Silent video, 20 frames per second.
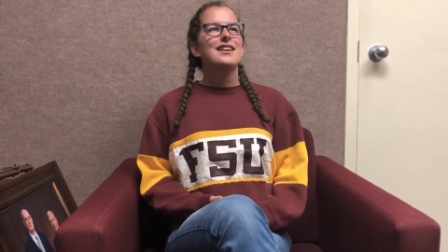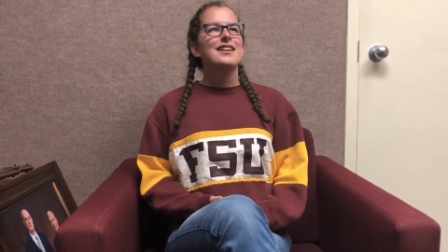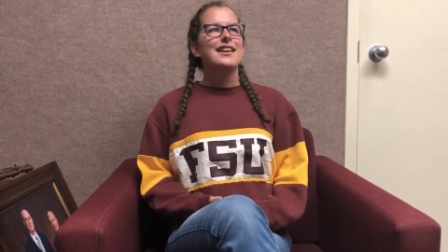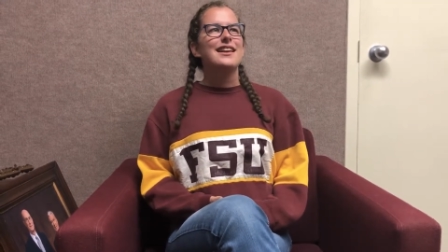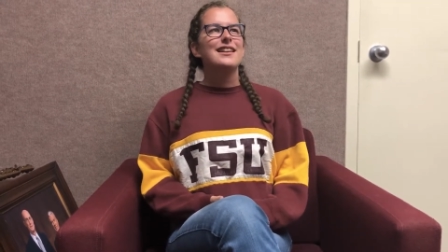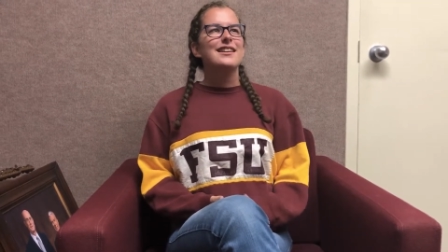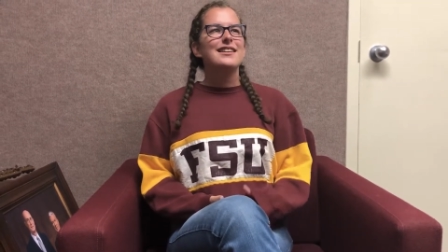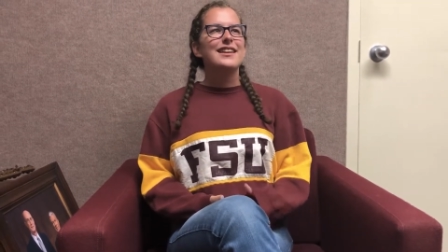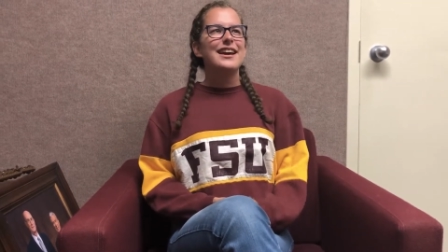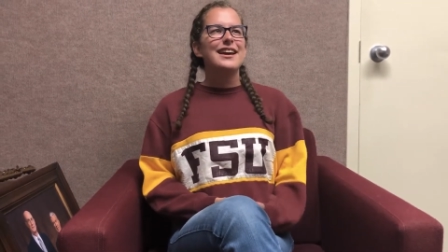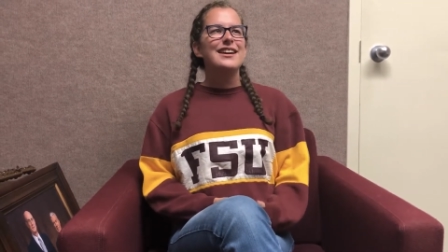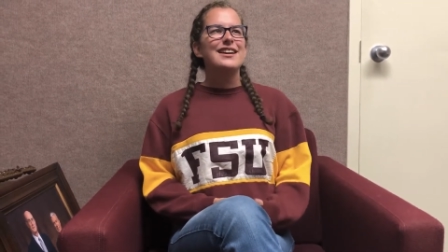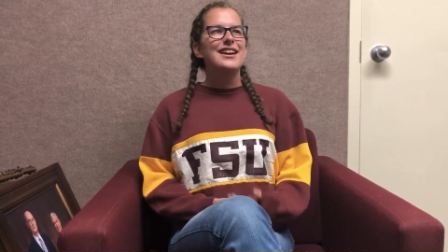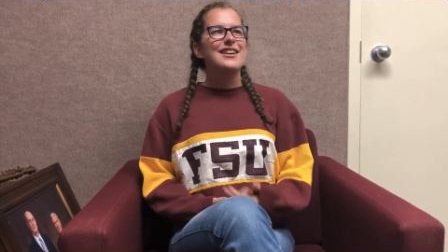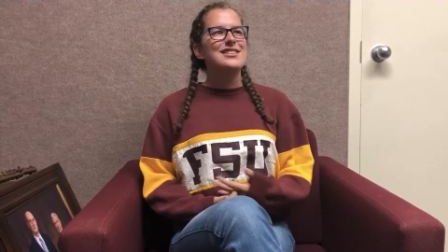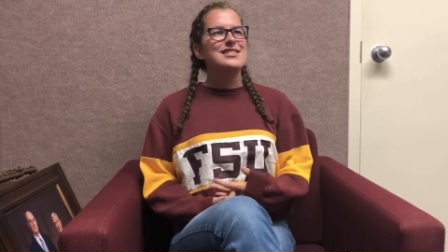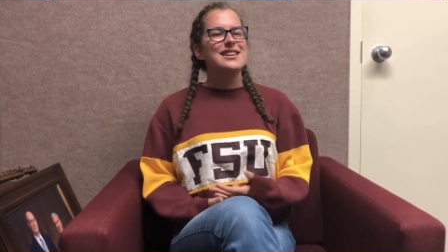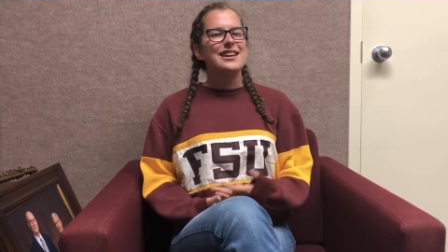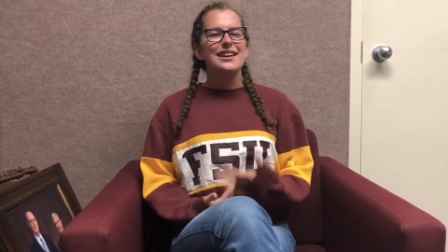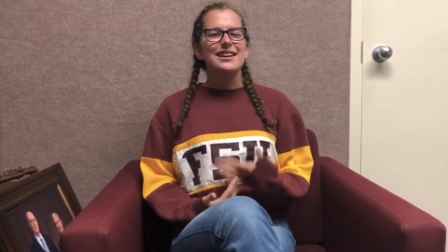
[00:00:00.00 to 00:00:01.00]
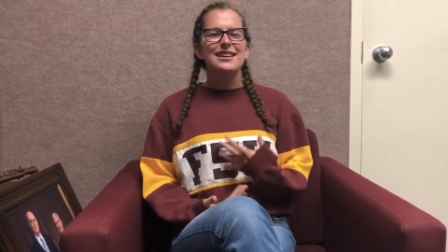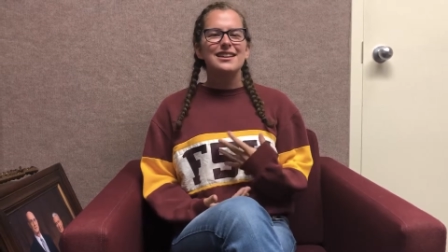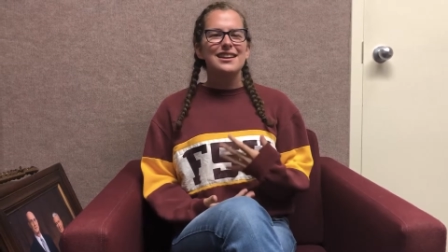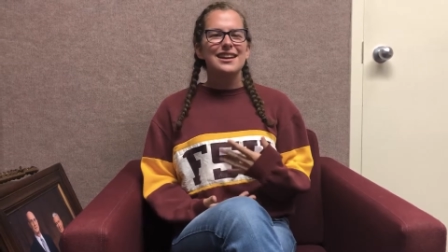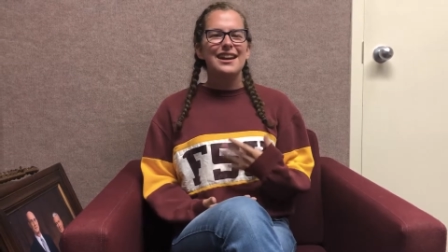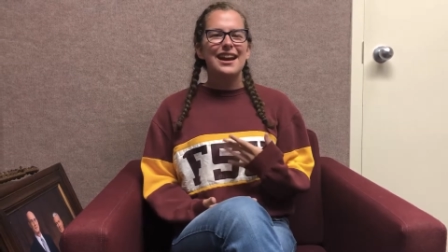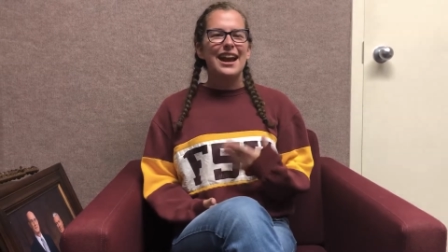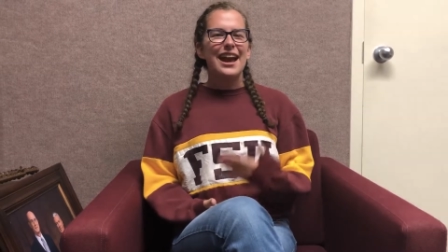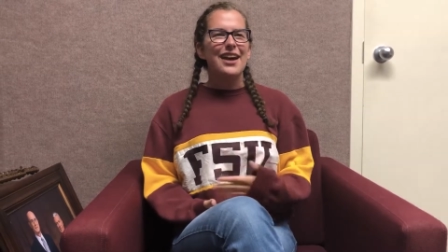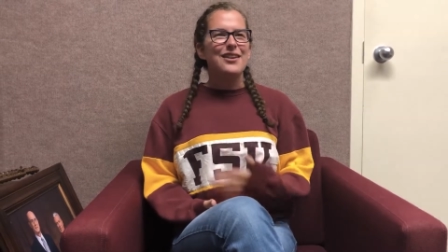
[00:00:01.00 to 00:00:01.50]
like later I was like,
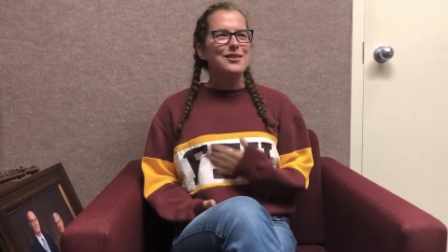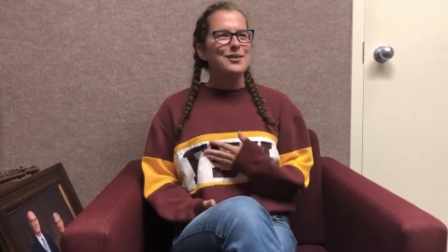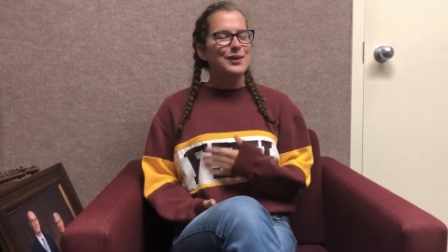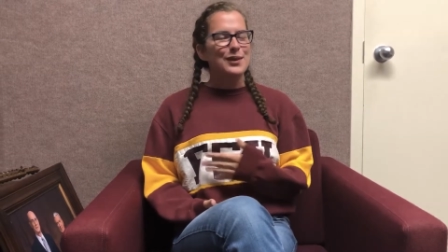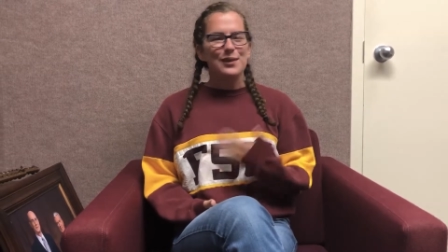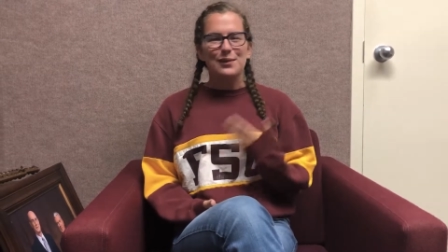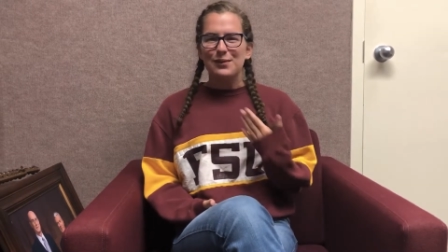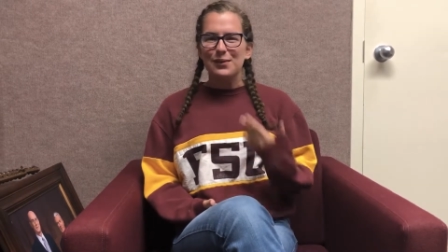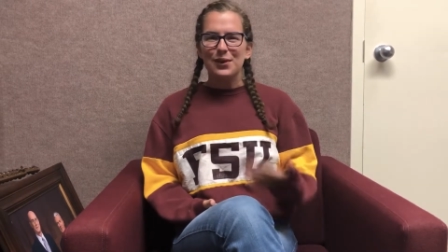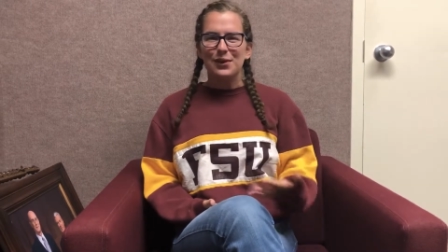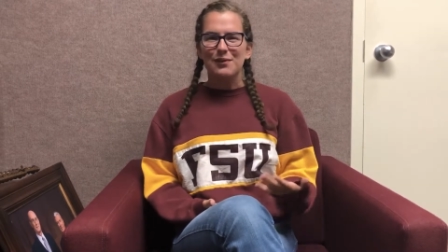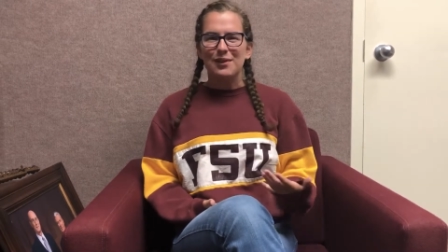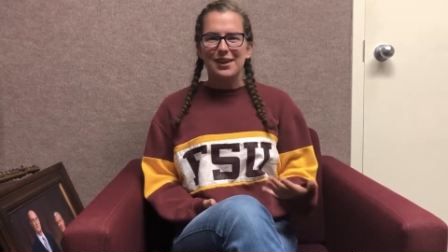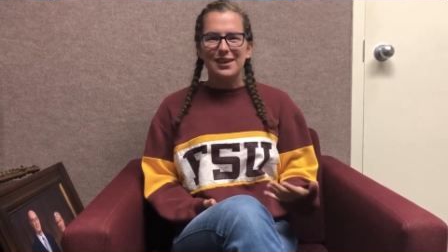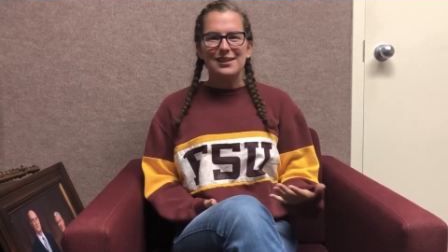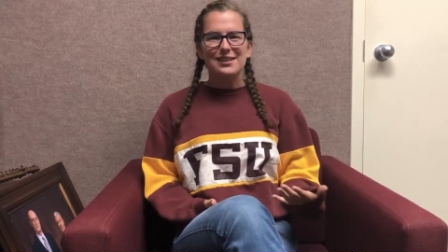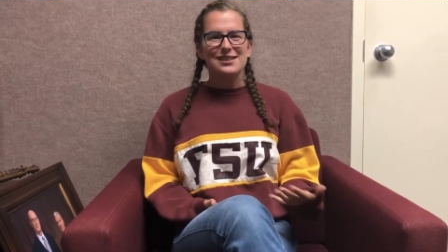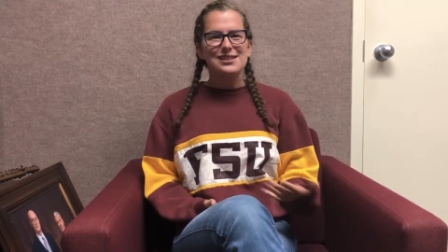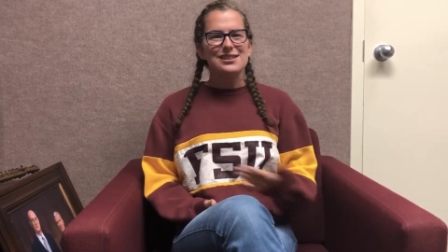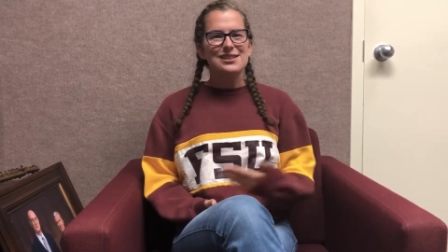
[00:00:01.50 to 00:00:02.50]
can I have a Book of Mormon?